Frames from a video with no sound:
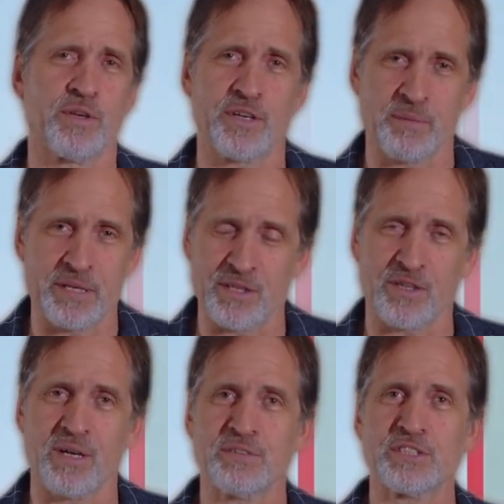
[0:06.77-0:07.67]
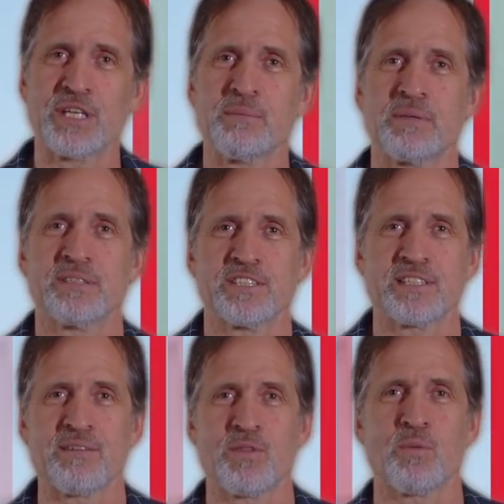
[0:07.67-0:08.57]
You're going to be in the coffee shop and
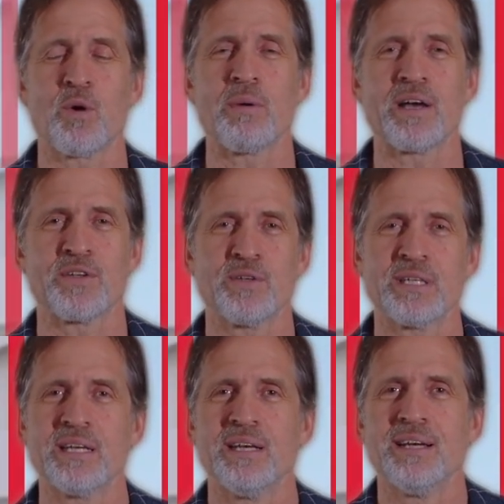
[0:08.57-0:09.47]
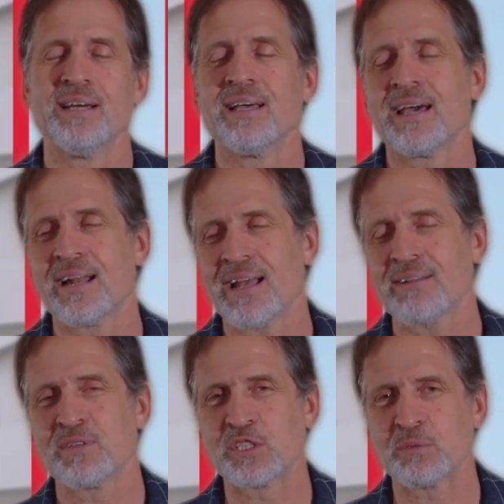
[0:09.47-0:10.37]
just have the robot do it? And I
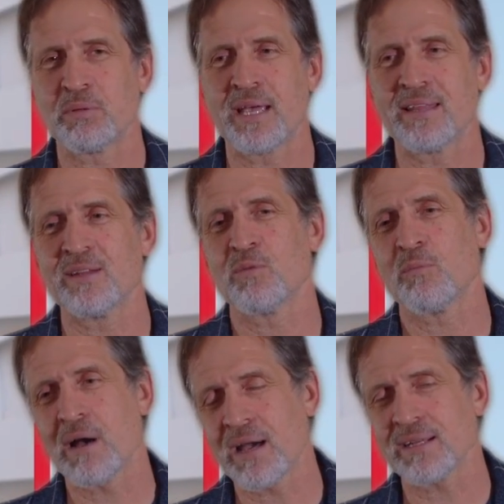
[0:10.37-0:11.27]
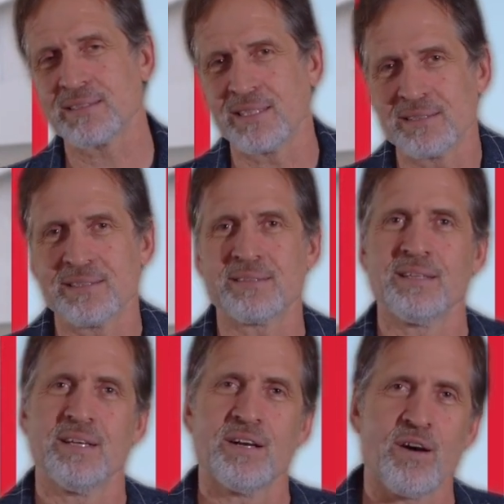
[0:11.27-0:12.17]
have to explain that robotics isn't
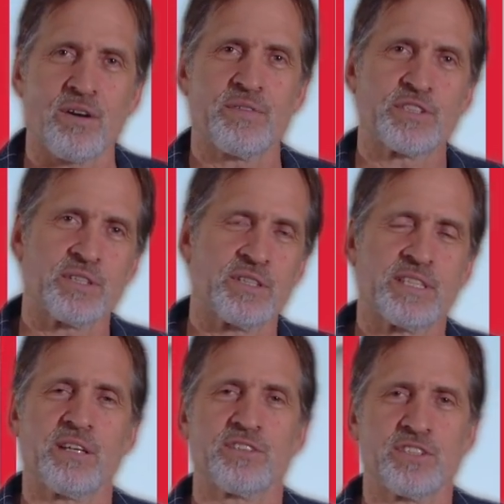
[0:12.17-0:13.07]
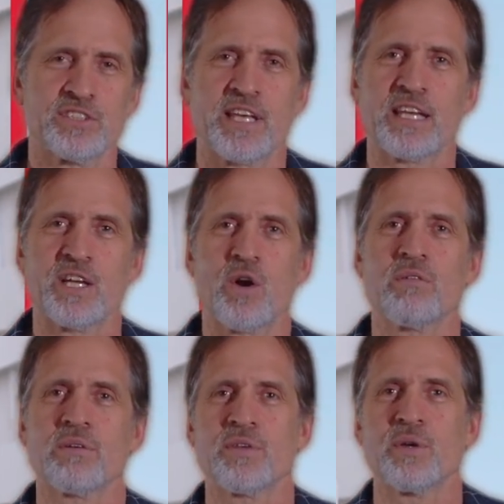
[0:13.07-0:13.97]
artificial intelligence taking
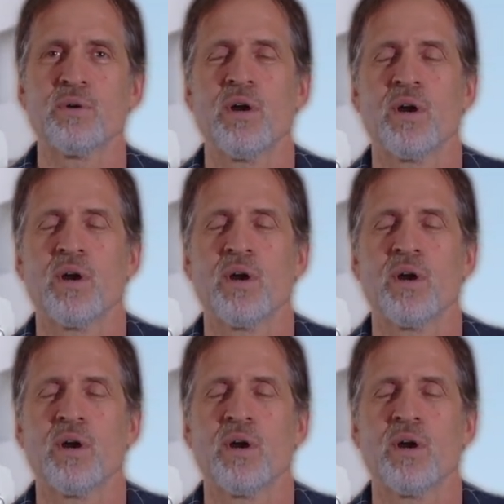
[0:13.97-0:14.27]
over of you.